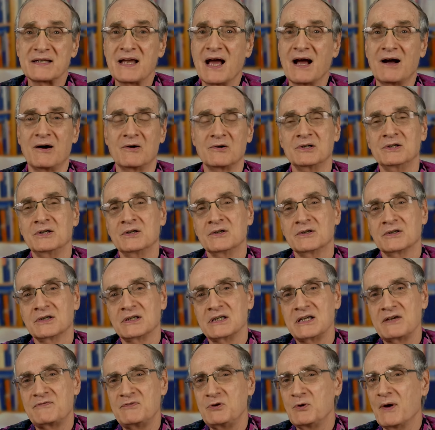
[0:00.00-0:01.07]
Now,
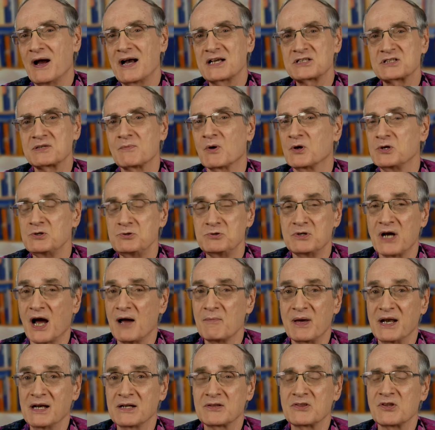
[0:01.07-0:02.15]
if you ask them, "Are you
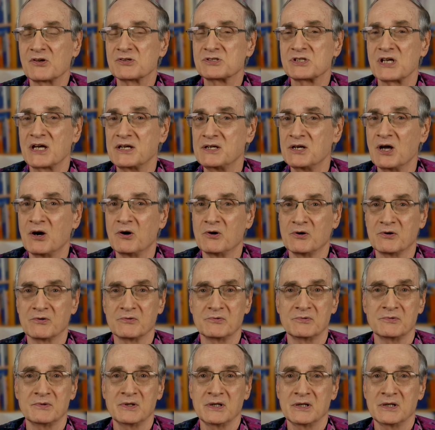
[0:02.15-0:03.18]
diabetic?" they'll say, "No."